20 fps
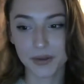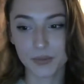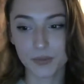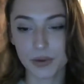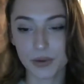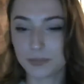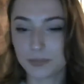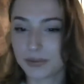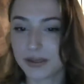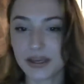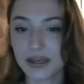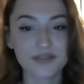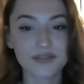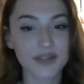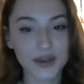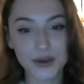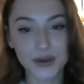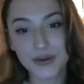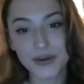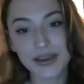We play
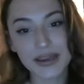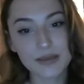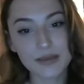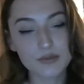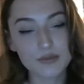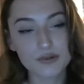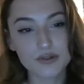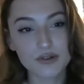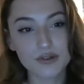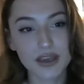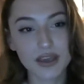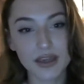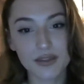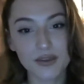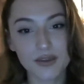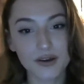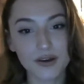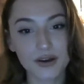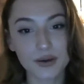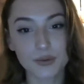video games
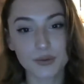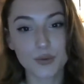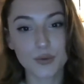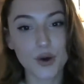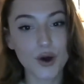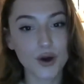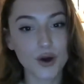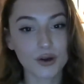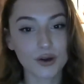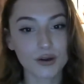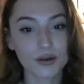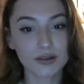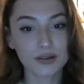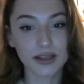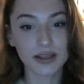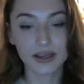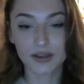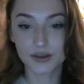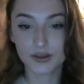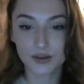together and walk,
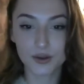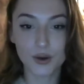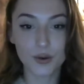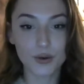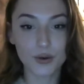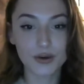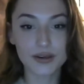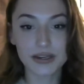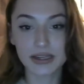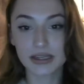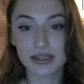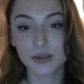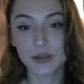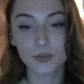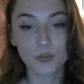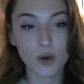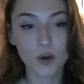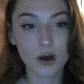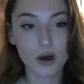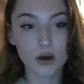like go on daily
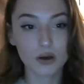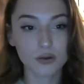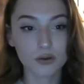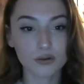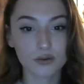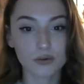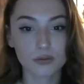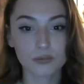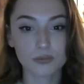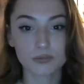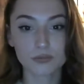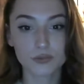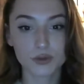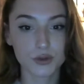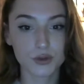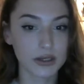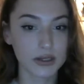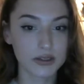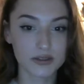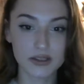walks,
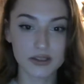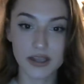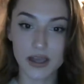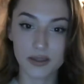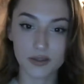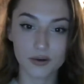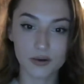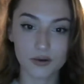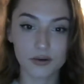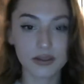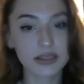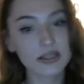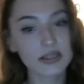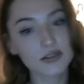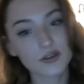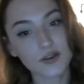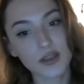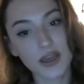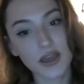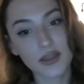train together,
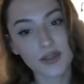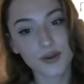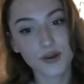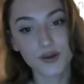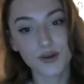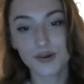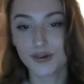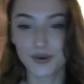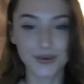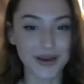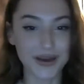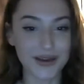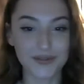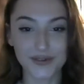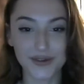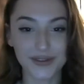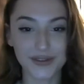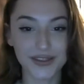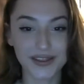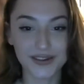eat together, do
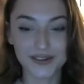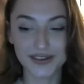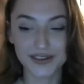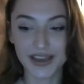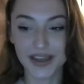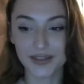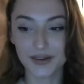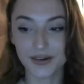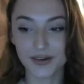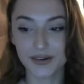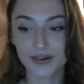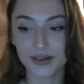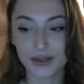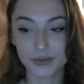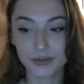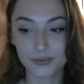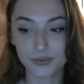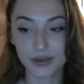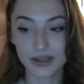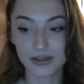everything together.
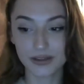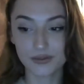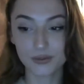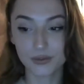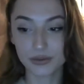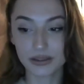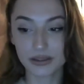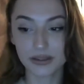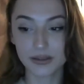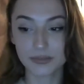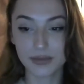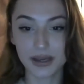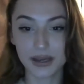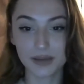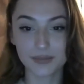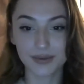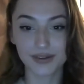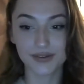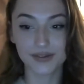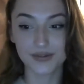He's really my
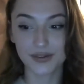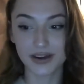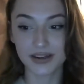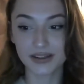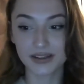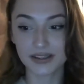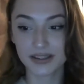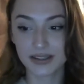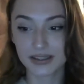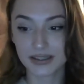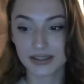best friend.